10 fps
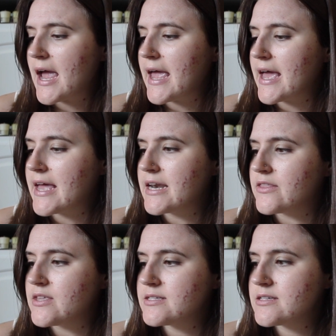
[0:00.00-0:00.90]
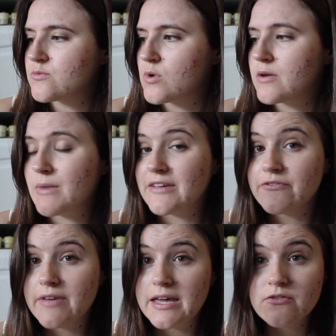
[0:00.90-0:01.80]
And this is one of my
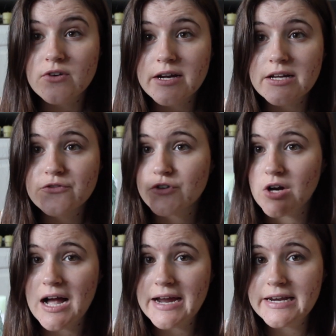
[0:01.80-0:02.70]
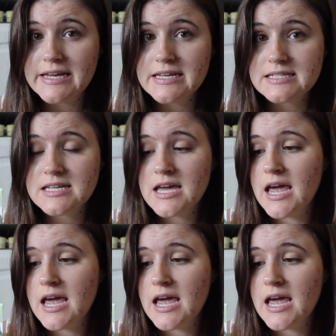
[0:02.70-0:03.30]
favorite varieties,